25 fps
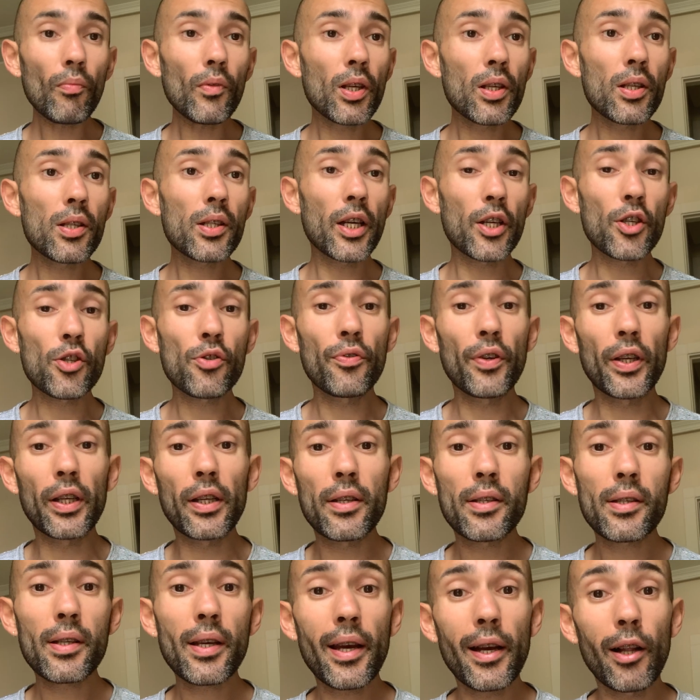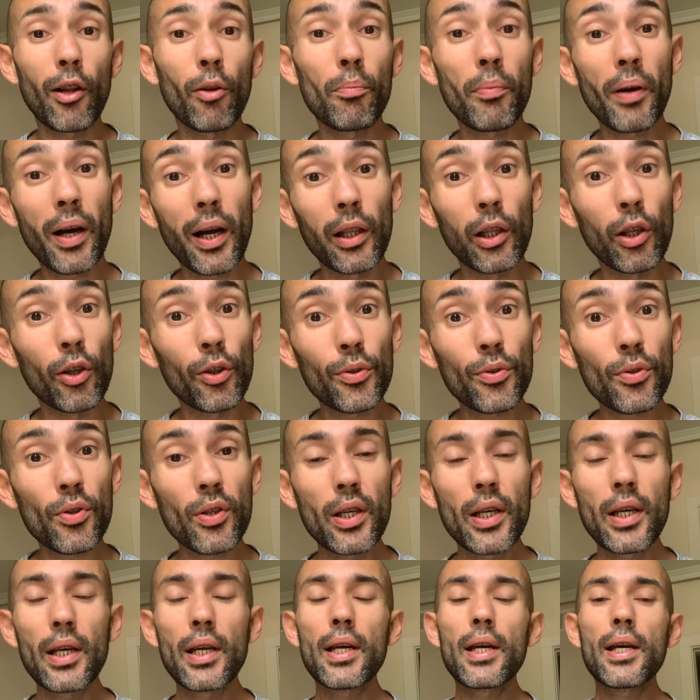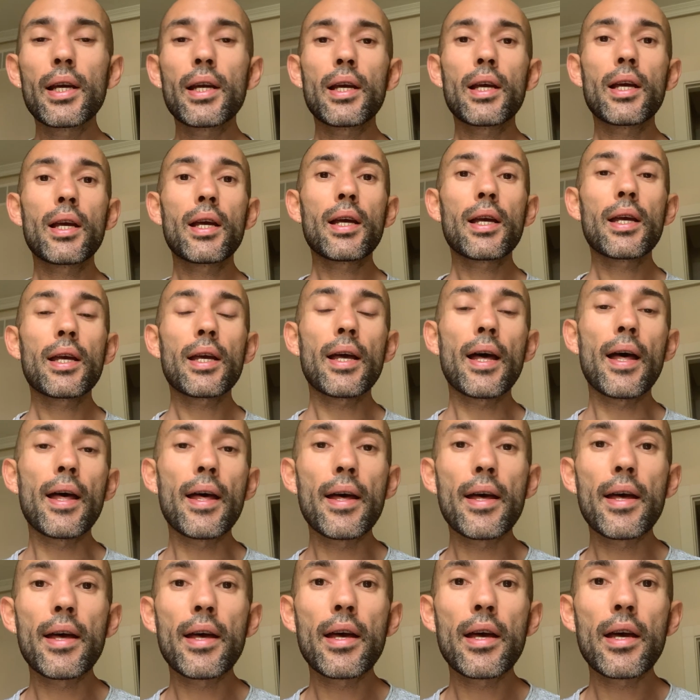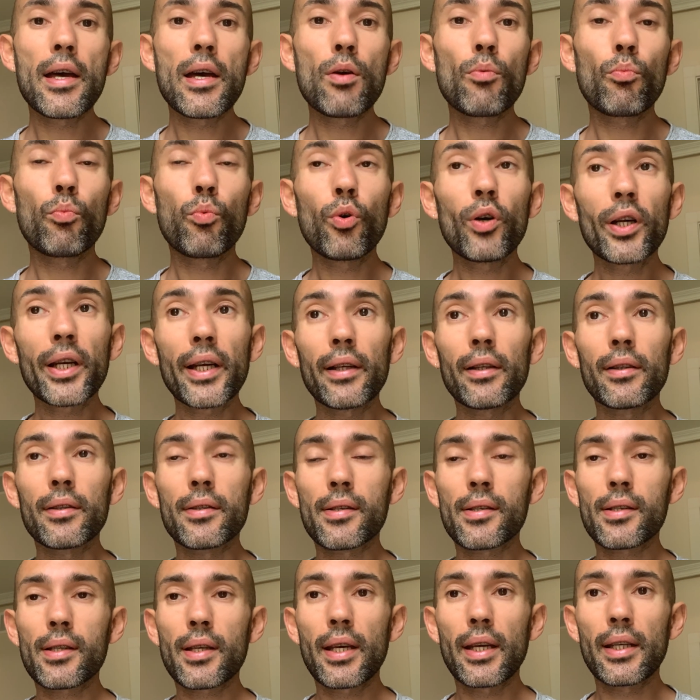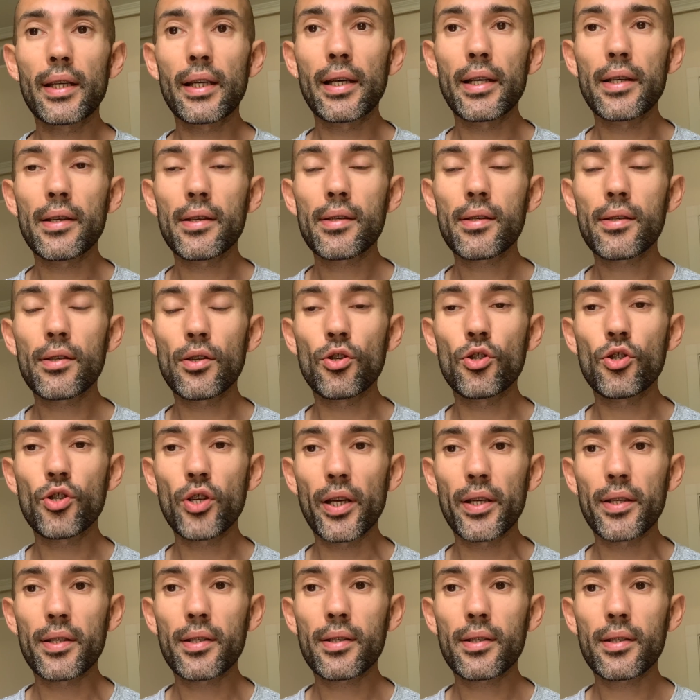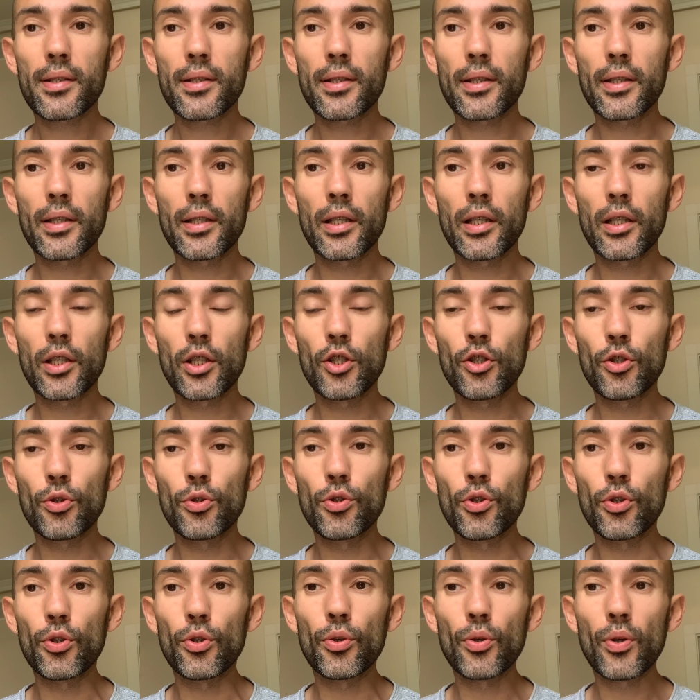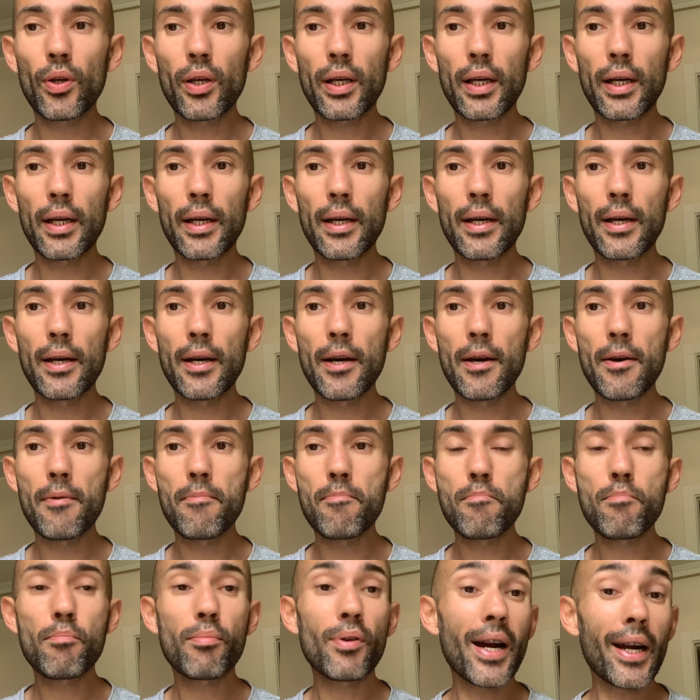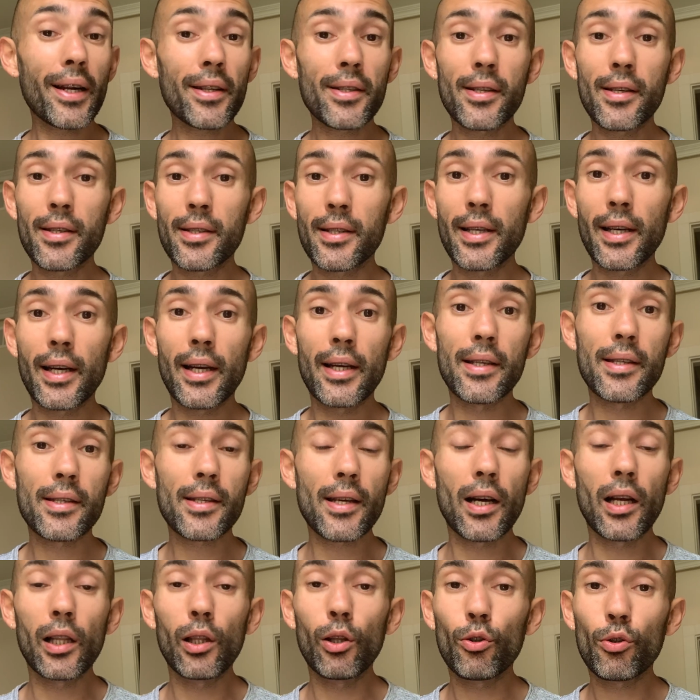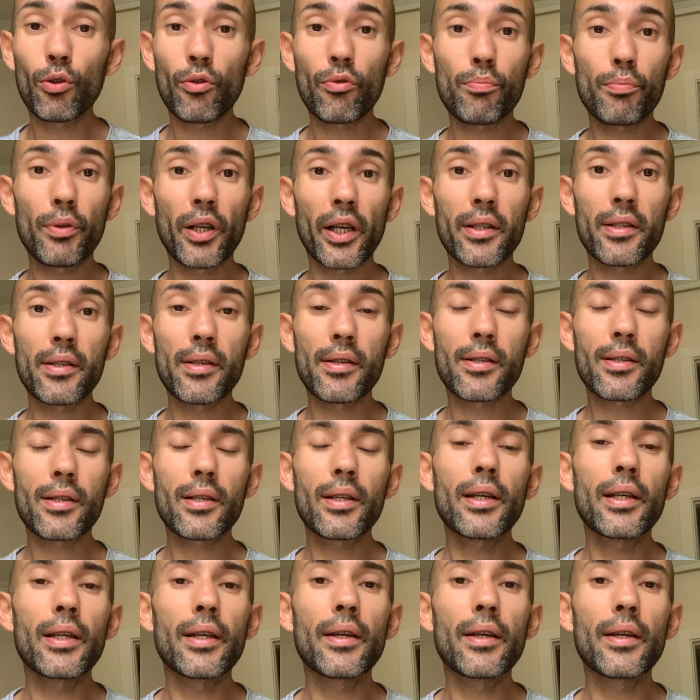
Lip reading: such things help a lot. What else can I suggest you do? Practice, guys. A lot of practice.